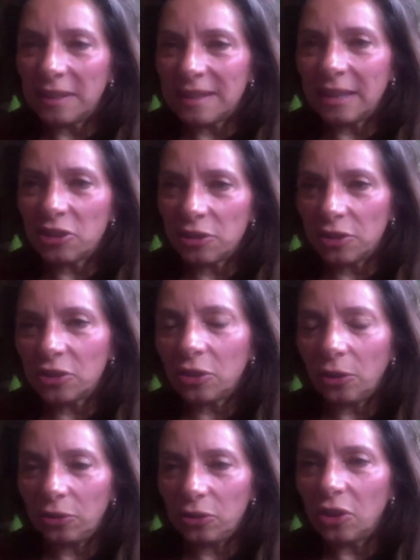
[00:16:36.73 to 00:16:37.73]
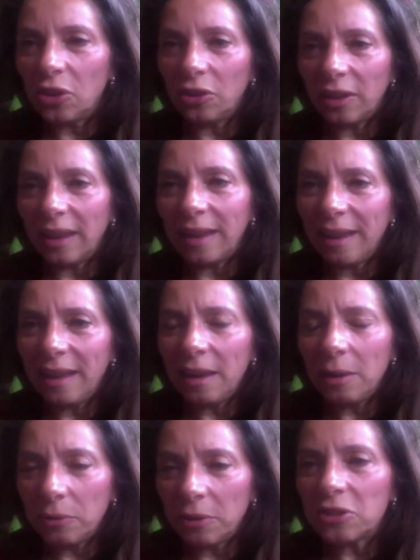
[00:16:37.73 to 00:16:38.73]
This organization is called Jag
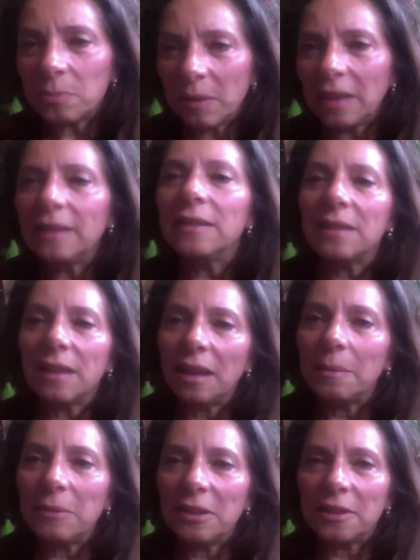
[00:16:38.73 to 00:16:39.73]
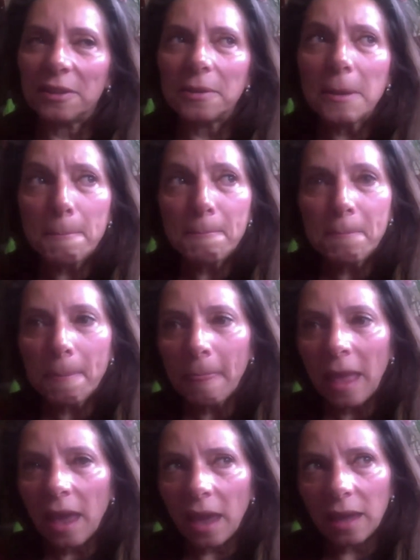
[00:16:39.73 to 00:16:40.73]
är här, which means I'm here.
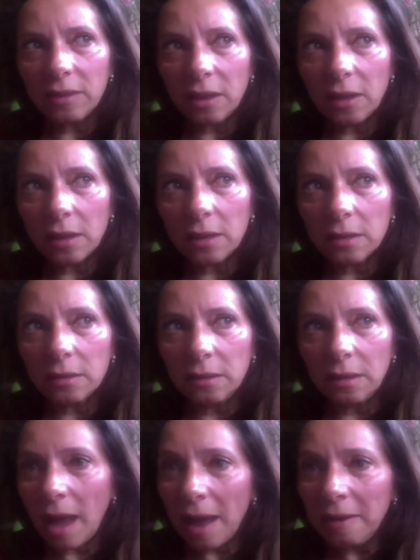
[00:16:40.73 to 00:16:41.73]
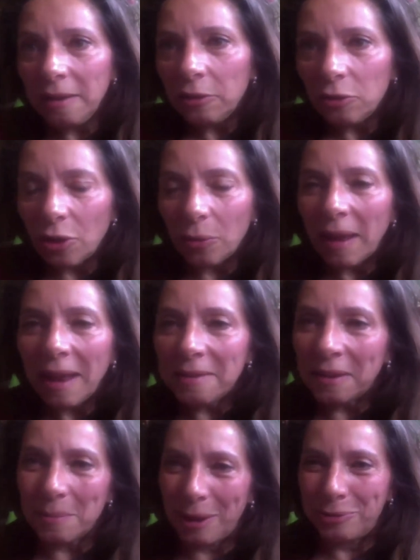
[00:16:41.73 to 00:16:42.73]
And I didn't know
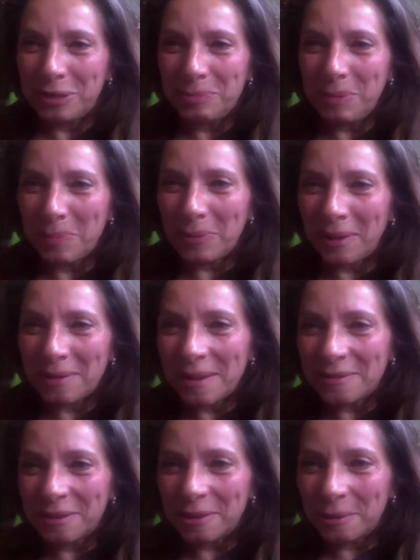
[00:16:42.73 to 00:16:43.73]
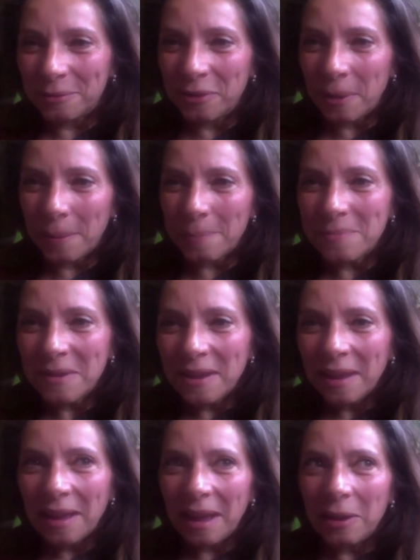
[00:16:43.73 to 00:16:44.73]
anything about these people. I never heard of them.
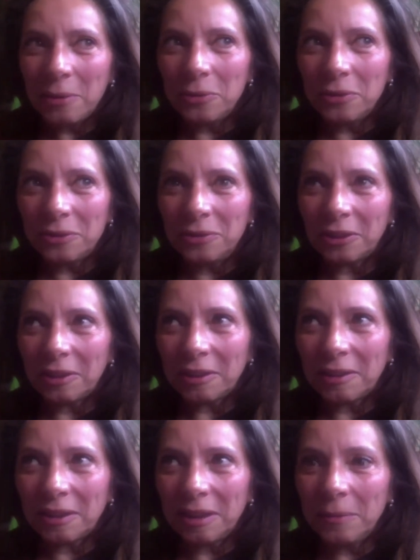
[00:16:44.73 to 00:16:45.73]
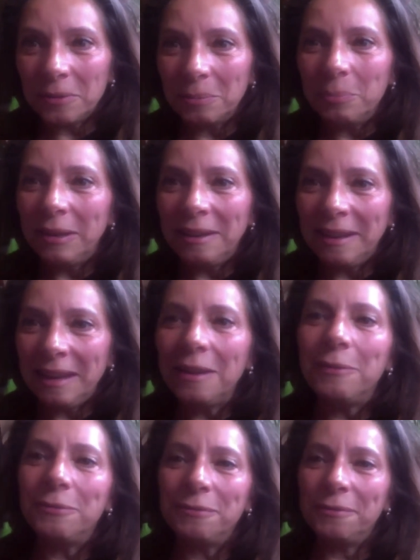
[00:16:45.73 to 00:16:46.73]
I couldn't even
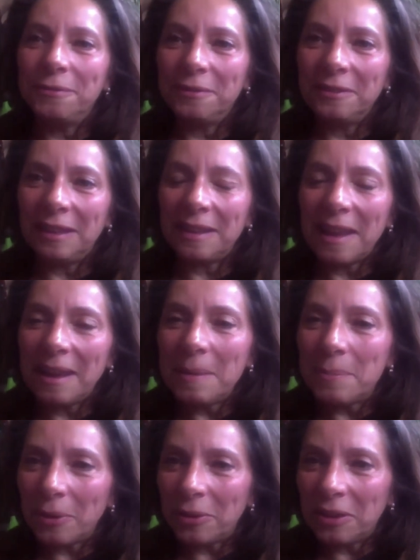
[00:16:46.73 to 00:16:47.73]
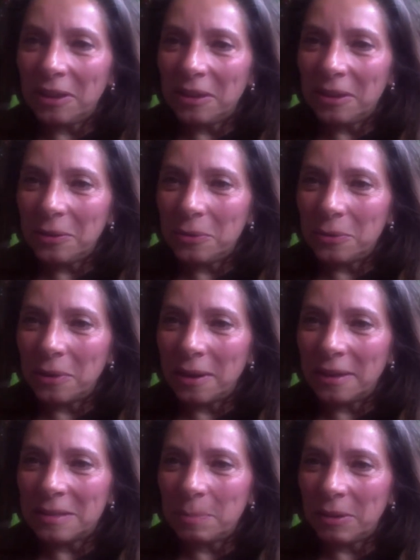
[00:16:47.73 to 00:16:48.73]
believe that anybody who
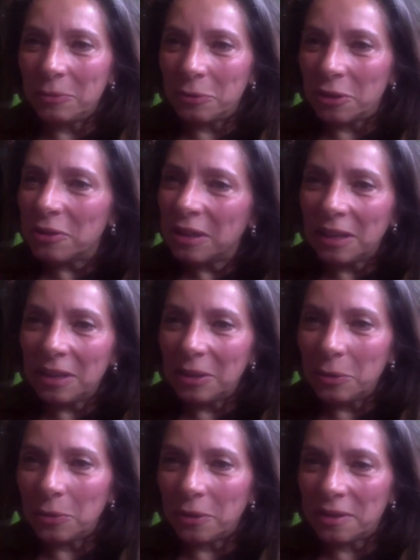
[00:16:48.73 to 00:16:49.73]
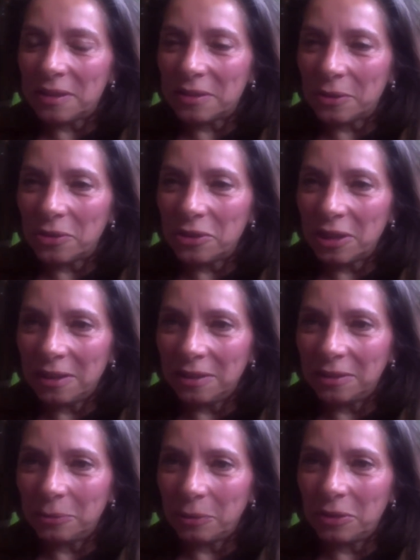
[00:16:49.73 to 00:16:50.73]
has been working or is
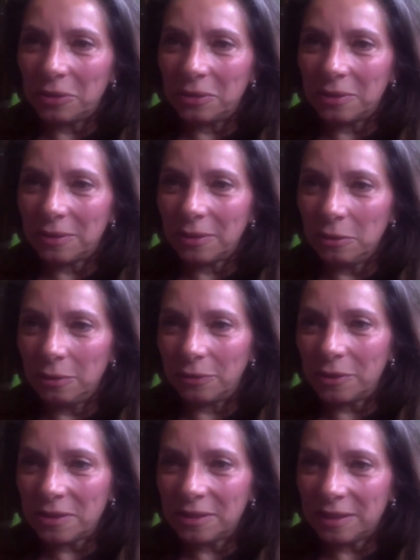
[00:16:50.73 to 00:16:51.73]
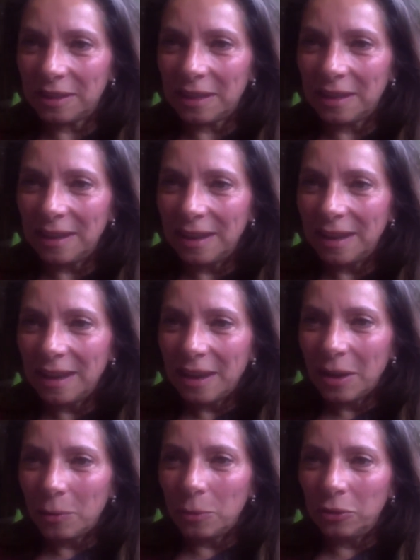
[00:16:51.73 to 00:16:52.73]
associated with an university
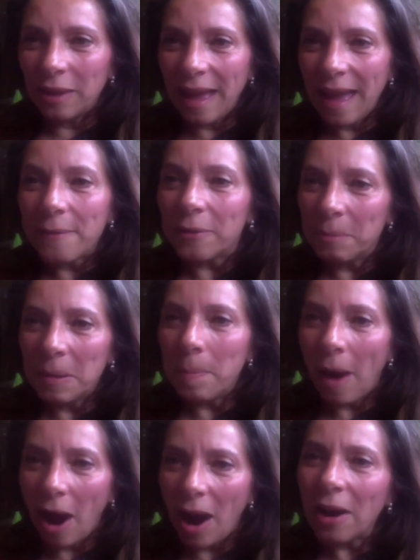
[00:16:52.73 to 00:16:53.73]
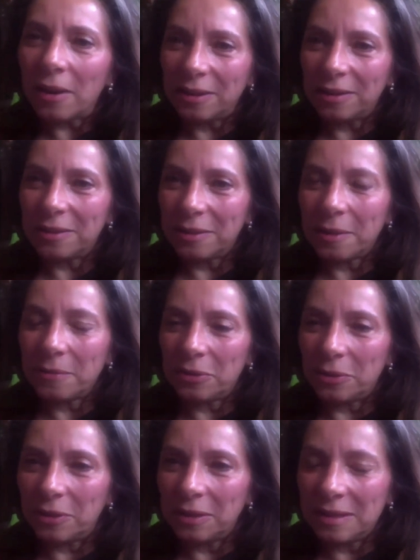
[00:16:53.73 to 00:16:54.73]
would ever be part of
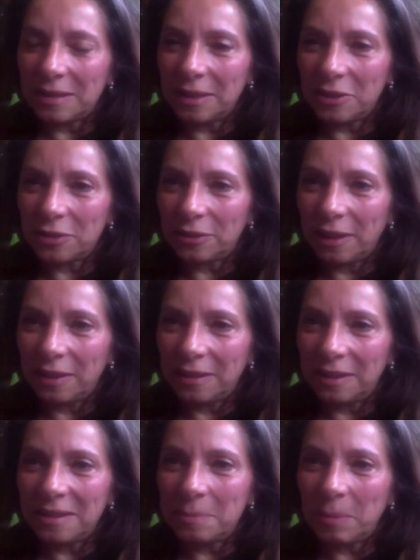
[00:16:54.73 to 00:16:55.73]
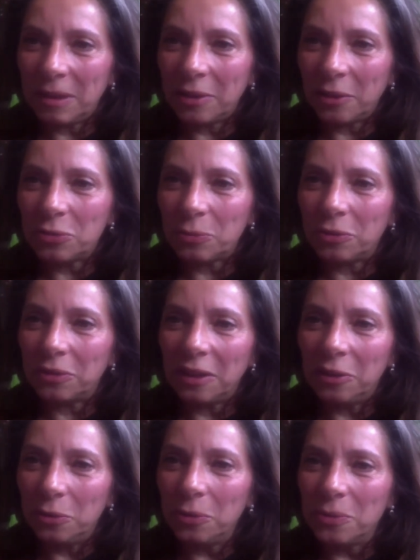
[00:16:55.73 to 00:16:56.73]
an organization like this, because what
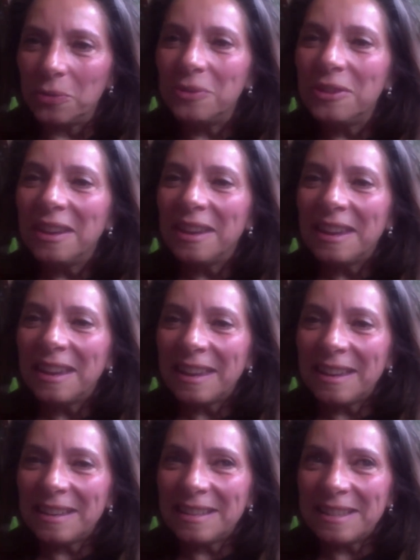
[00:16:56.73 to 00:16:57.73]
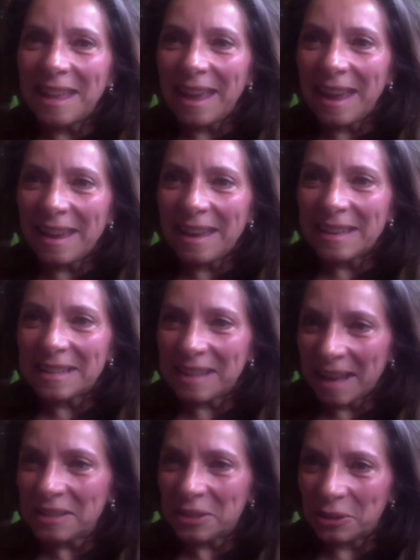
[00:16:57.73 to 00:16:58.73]
they do is they
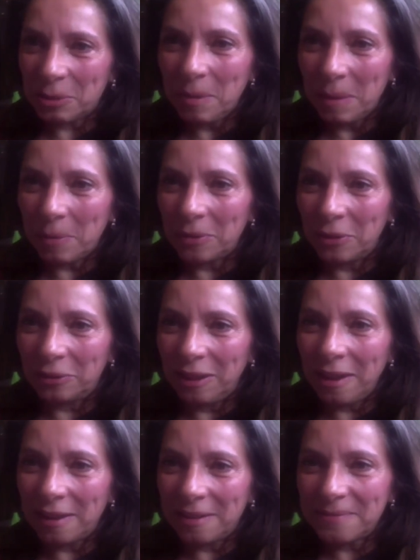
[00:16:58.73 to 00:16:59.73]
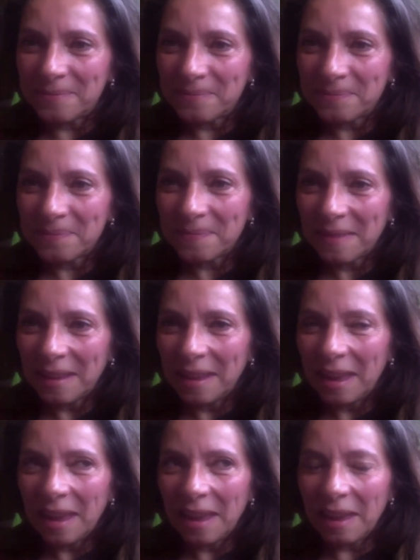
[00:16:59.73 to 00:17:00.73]
censor people online.
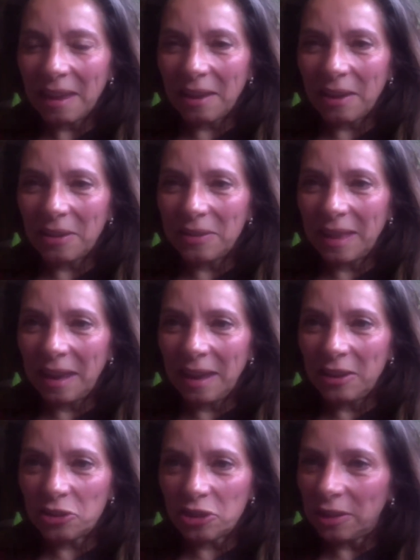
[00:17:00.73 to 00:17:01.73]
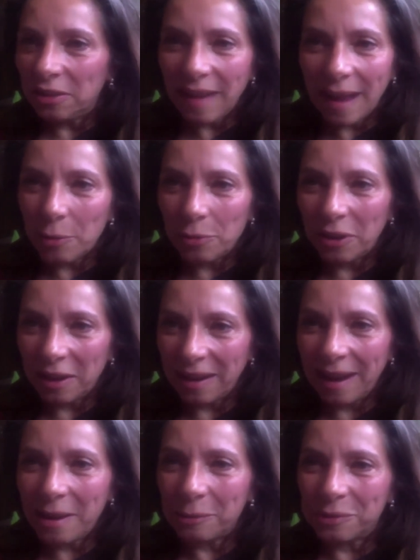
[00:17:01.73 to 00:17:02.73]
They shut down
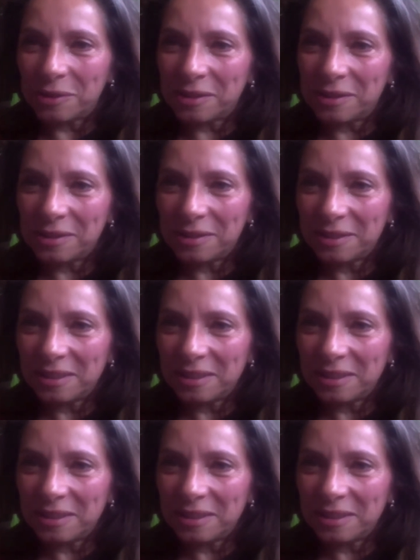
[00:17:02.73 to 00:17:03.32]
accounts.